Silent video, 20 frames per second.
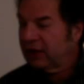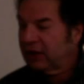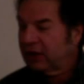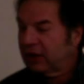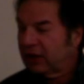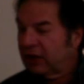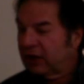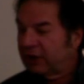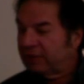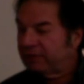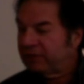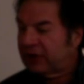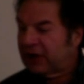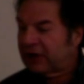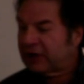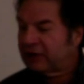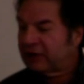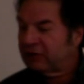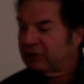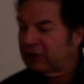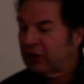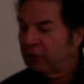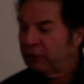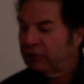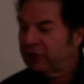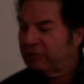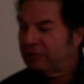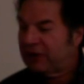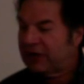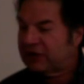I can lower the
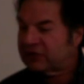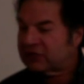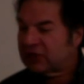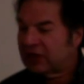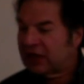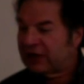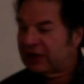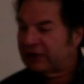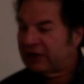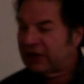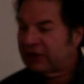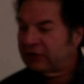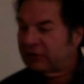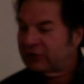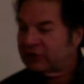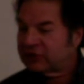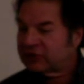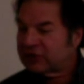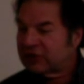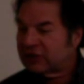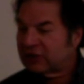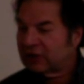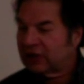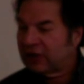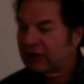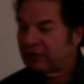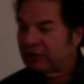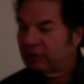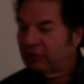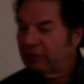baseline and you can see the letter
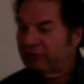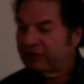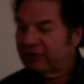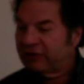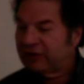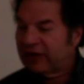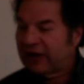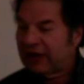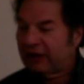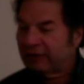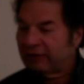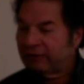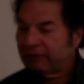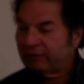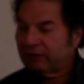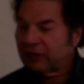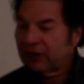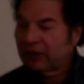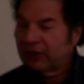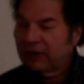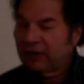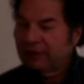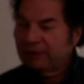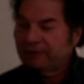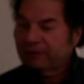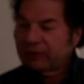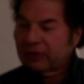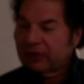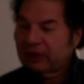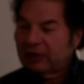moving down.
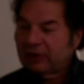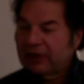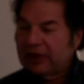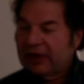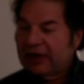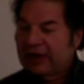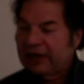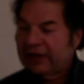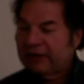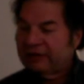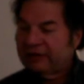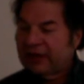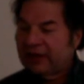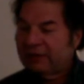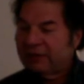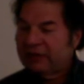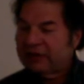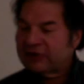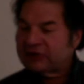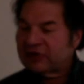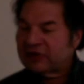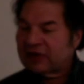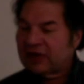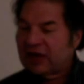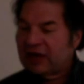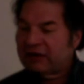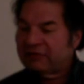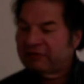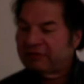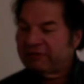And that makes it kind
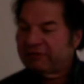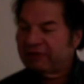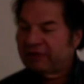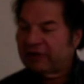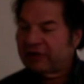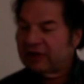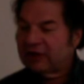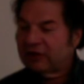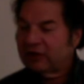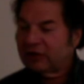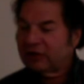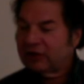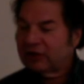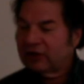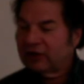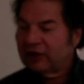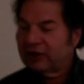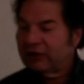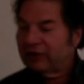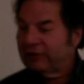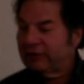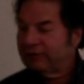of a funky looking letter.